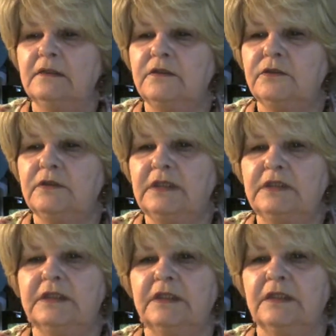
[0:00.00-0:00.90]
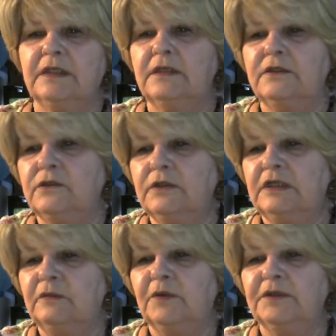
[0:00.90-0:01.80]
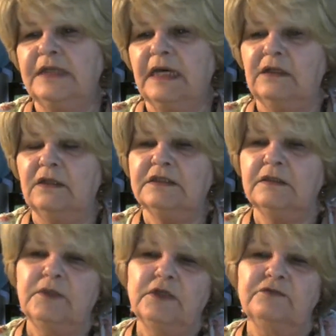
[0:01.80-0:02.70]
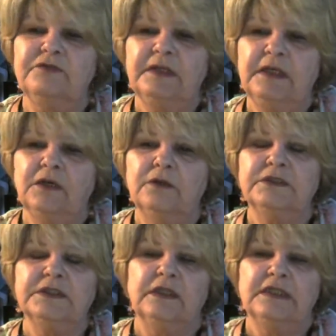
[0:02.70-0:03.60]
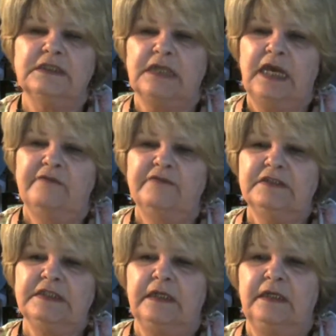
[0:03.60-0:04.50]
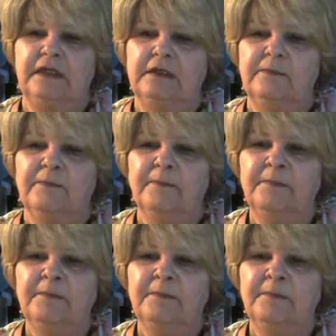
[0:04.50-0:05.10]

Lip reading: You need to put that on some of your videos, unless I haven't seen them.